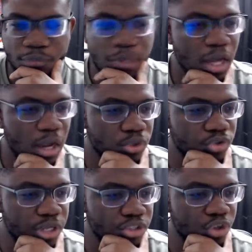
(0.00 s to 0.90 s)
I'll
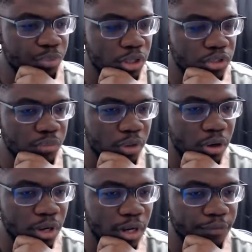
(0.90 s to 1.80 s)
try StreamYard
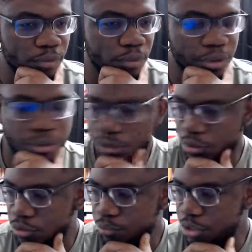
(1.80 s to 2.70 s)
tomorrow after work
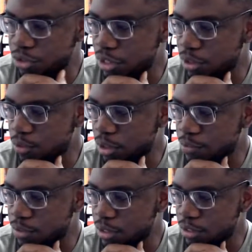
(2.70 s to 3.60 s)
to make sure that it works
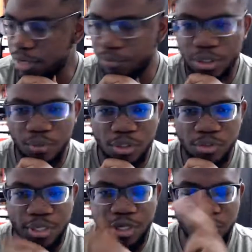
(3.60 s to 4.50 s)
because I really want to
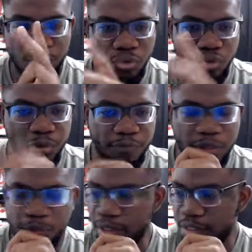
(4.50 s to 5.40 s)
get it on YouTube and
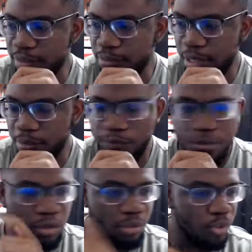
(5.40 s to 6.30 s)
Facebook at the same time, even
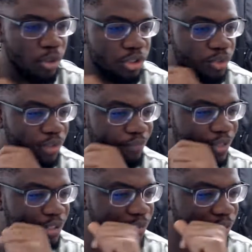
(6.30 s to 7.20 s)
though I'll not be watching what's on
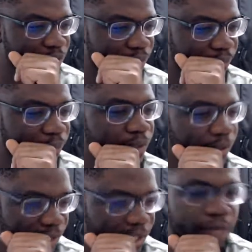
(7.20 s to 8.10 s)
Facebook. So,
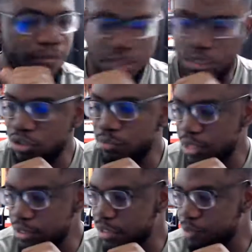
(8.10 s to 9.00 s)
if you say StreamYard
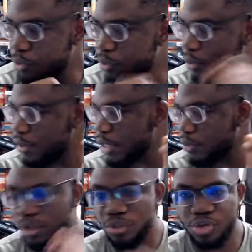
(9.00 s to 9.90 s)
is simple, that's
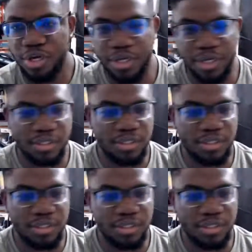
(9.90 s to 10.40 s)
what I'll try next.